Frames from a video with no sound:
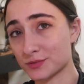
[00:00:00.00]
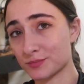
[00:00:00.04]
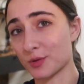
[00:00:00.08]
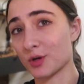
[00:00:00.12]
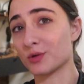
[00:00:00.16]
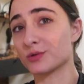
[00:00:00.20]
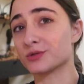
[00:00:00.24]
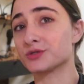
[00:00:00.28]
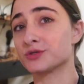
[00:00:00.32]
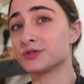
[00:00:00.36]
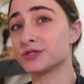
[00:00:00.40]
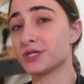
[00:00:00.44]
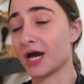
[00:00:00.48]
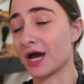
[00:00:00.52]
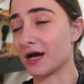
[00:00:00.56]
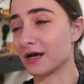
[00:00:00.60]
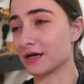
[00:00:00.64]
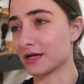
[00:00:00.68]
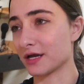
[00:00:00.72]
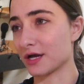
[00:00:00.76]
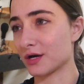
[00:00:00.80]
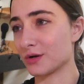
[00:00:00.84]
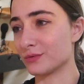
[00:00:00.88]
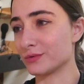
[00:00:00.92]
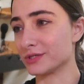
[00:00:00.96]
spoke to
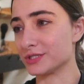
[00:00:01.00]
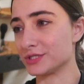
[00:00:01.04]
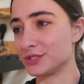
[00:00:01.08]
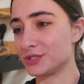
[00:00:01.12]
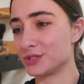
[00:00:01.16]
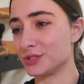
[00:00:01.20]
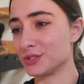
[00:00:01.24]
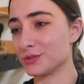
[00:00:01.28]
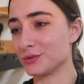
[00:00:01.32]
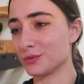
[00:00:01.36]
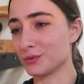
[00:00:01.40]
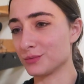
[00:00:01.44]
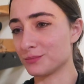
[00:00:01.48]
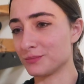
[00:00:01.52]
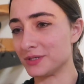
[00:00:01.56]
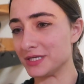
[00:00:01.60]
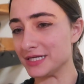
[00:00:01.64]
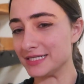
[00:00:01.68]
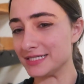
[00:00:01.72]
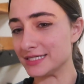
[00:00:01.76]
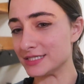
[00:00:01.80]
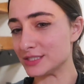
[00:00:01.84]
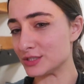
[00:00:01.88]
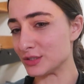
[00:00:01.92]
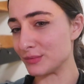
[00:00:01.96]
Dalia, which she will
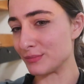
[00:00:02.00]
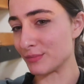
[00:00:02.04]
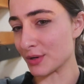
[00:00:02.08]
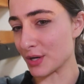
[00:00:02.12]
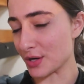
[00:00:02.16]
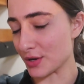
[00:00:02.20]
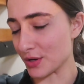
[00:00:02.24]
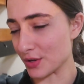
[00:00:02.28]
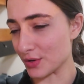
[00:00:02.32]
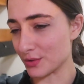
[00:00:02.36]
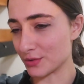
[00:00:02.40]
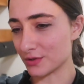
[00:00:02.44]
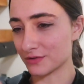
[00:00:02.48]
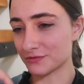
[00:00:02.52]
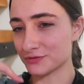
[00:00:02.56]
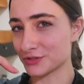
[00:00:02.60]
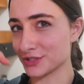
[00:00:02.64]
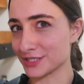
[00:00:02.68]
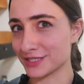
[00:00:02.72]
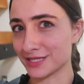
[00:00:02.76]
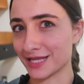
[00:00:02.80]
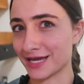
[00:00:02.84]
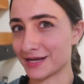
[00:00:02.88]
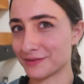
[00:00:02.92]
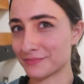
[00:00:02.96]
meet tomorrow if
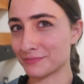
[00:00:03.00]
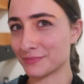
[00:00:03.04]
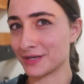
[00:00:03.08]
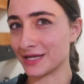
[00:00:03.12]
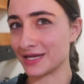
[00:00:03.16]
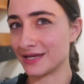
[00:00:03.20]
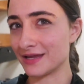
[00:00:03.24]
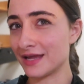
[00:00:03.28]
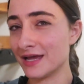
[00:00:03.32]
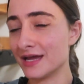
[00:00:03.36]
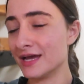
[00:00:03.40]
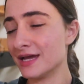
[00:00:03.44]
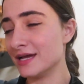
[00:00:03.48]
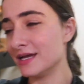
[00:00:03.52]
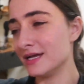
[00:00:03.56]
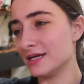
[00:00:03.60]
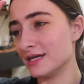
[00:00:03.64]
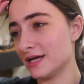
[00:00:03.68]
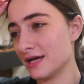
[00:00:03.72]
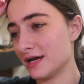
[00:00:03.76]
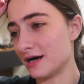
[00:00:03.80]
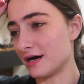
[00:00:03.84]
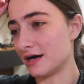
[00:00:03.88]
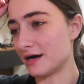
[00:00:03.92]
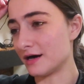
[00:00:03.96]
she let me
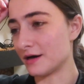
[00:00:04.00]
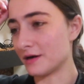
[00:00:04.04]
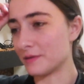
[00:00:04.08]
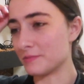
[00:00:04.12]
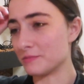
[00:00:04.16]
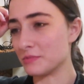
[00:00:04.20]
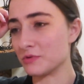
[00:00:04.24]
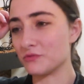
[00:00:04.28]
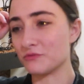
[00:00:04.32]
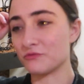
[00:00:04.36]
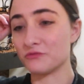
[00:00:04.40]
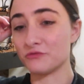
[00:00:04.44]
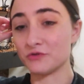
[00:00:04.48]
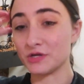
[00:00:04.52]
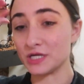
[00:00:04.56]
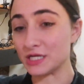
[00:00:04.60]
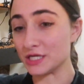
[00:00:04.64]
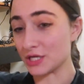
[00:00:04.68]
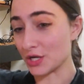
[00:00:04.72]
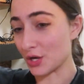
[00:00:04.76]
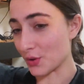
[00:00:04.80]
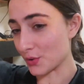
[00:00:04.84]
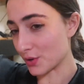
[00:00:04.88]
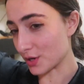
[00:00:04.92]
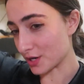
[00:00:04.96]
um,
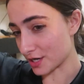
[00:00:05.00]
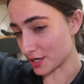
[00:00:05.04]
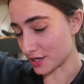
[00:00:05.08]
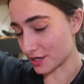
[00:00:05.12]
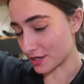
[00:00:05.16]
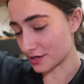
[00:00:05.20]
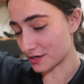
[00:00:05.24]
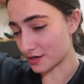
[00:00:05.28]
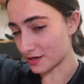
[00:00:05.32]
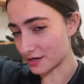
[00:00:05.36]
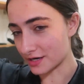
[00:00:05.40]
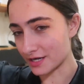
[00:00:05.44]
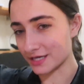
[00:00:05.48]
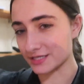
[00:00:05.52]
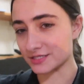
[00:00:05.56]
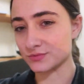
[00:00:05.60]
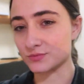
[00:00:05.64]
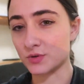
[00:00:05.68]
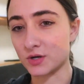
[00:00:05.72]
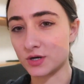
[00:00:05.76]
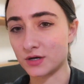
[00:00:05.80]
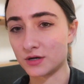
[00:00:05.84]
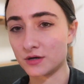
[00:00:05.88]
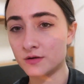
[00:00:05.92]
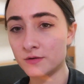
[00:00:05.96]
video her as
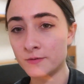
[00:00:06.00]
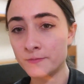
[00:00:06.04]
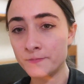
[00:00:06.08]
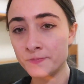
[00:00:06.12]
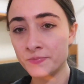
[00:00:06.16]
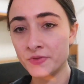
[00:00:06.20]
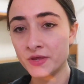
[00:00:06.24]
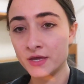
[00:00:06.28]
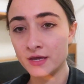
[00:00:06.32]
well.